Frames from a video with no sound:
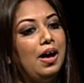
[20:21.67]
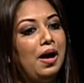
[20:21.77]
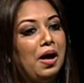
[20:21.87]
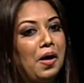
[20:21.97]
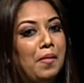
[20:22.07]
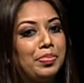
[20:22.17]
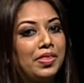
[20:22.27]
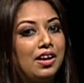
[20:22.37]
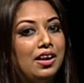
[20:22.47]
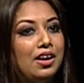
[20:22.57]

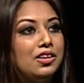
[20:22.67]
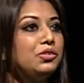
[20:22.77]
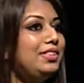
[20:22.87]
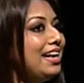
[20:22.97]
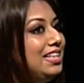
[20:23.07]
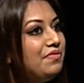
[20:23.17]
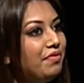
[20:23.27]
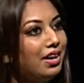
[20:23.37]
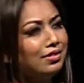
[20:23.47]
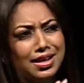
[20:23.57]
So,
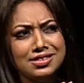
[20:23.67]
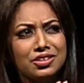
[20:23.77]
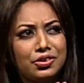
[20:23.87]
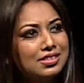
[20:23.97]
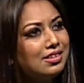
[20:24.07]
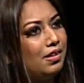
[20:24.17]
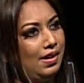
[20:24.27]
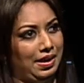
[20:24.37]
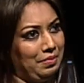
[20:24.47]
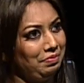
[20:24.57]
that's crystal
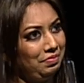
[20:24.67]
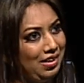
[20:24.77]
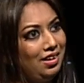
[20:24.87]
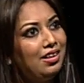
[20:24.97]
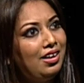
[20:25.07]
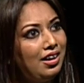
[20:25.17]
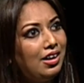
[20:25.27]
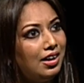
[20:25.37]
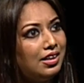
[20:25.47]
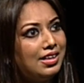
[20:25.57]
clear. Correct.
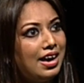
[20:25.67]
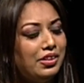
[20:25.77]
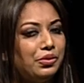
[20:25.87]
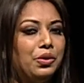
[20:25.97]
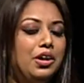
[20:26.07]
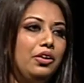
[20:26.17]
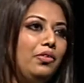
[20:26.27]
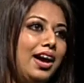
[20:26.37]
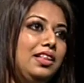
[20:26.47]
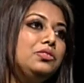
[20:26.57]
Tharindu,
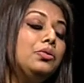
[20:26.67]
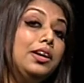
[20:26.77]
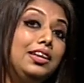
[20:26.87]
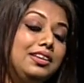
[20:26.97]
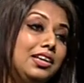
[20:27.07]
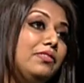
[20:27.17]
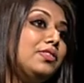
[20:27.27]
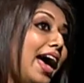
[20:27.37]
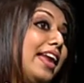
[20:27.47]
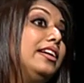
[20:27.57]
right? So, it gives
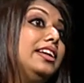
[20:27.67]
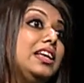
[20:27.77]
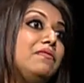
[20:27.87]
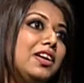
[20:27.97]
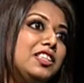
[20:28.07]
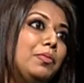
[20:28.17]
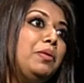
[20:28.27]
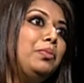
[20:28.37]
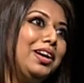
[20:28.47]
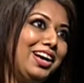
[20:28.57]
added
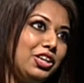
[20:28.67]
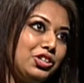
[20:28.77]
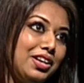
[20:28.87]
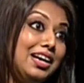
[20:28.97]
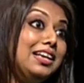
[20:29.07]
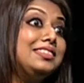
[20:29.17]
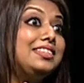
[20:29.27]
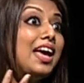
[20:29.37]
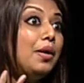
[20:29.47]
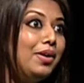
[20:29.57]
investment protection,
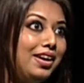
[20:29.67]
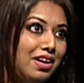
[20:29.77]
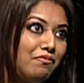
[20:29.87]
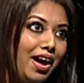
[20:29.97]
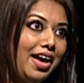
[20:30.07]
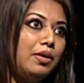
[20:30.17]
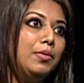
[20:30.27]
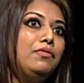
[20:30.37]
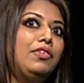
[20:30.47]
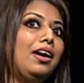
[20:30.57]
absolutely, a stable
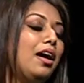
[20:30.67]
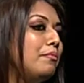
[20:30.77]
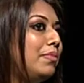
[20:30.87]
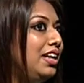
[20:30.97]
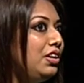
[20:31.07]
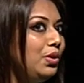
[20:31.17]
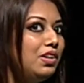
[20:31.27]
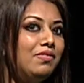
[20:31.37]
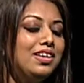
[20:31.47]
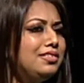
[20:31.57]
environment for, correct, a company to
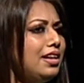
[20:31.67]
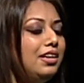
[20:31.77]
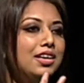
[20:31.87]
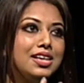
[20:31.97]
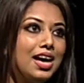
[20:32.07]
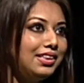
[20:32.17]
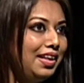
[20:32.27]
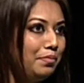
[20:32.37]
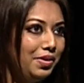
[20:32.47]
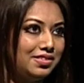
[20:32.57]
invest and conduct
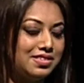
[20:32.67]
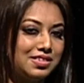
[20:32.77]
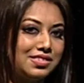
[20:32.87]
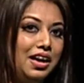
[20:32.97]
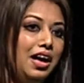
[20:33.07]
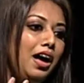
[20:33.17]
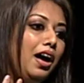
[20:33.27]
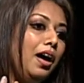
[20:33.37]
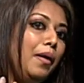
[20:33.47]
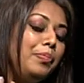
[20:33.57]
their business.
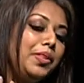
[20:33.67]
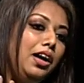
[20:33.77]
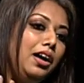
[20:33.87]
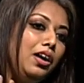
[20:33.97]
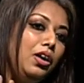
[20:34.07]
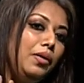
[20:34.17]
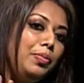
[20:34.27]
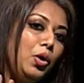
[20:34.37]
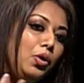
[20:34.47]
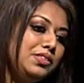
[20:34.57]

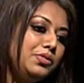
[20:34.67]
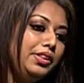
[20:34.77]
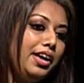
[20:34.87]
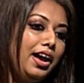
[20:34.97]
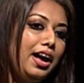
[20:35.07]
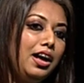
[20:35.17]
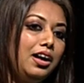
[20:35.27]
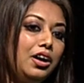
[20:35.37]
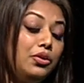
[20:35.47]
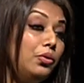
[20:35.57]
Also, there
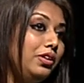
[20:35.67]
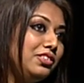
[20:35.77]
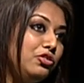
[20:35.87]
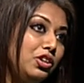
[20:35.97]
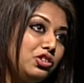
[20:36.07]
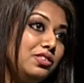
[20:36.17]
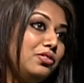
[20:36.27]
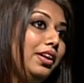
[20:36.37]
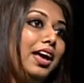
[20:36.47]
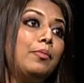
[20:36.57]
are no restrictions
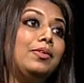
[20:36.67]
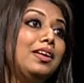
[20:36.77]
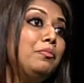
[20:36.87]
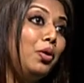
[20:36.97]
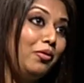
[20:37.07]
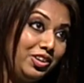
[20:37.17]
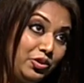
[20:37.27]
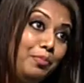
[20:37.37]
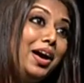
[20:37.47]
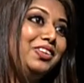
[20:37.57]
on capital and profit
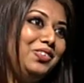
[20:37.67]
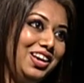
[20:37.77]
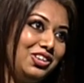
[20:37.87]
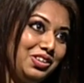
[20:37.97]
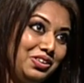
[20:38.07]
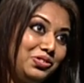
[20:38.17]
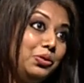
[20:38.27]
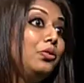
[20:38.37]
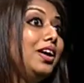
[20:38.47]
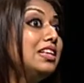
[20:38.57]
repatriation. So,
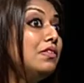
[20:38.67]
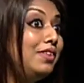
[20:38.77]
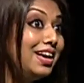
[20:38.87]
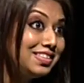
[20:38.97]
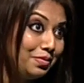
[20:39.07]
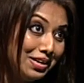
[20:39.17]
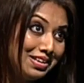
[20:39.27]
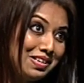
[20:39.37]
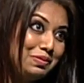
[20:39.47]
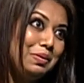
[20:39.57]
greater
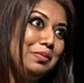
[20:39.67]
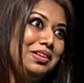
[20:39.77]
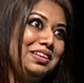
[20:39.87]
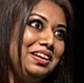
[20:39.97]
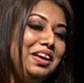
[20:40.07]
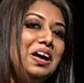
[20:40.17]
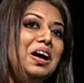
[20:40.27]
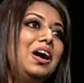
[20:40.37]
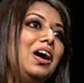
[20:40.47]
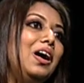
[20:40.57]
flexibility is permitted,
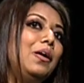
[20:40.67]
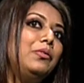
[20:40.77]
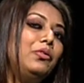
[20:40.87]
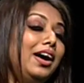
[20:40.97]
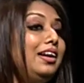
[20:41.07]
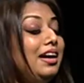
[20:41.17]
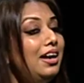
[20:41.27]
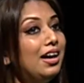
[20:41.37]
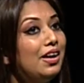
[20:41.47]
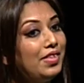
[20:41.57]
sure, right?
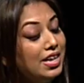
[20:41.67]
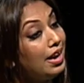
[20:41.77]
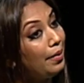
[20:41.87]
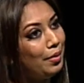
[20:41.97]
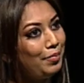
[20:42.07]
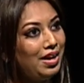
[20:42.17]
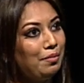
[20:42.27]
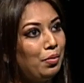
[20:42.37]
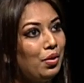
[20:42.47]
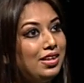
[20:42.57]
Then another pain
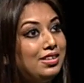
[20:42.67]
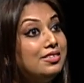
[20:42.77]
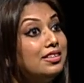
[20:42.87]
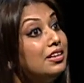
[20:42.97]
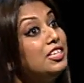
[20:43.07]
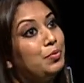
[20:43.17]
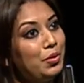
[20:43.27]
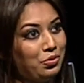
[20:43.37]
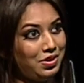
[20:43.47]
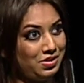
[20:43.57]
point is
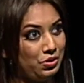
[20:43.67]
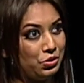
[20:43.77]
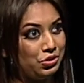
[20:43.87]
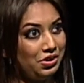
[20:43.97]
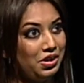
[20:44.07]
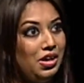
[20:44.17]
dispute resolution.